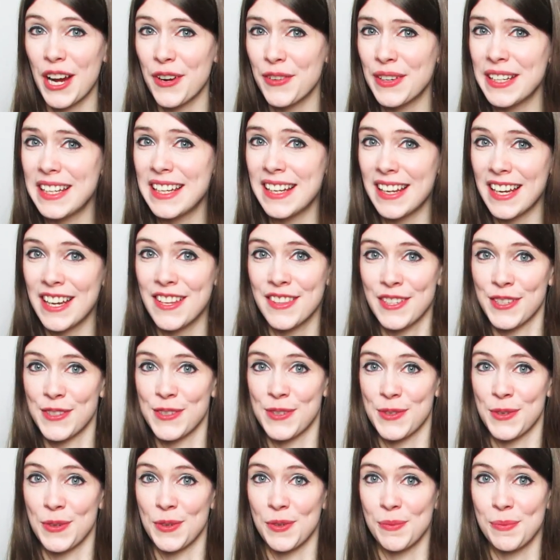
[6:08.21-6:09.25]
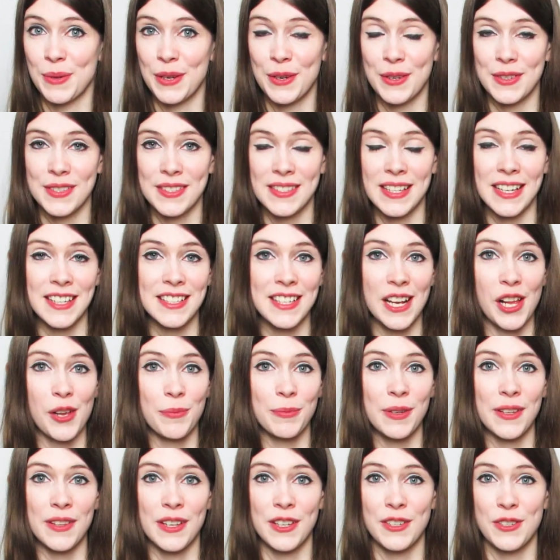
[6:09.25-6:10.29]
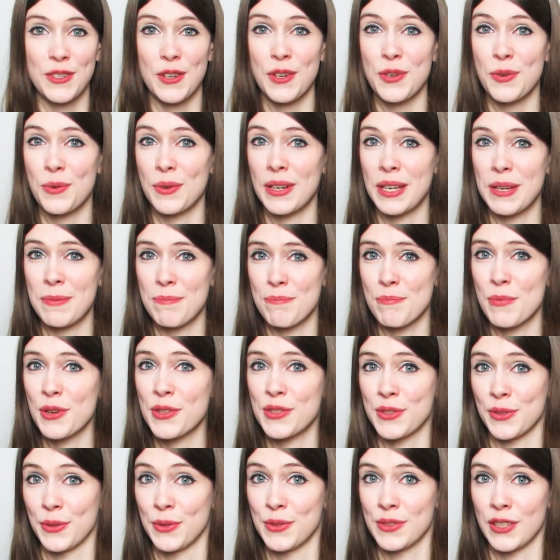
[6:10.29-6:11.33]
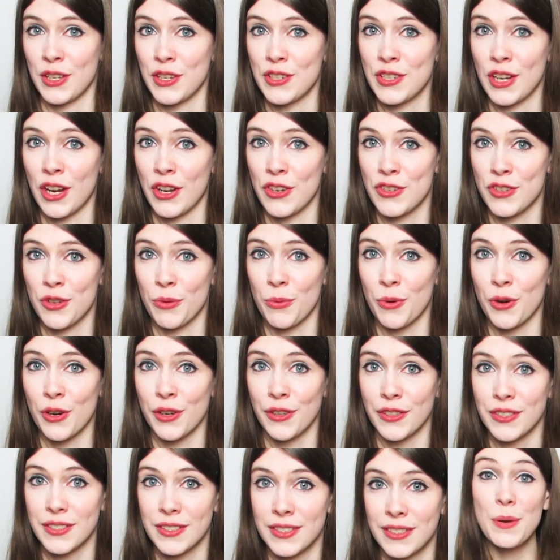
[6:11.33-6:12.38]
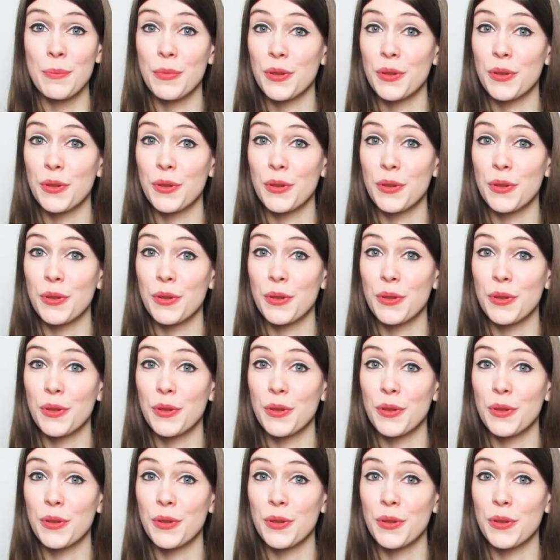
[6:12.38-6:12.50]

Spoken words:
I really like these two, because they tell me that not only muscles can change the world.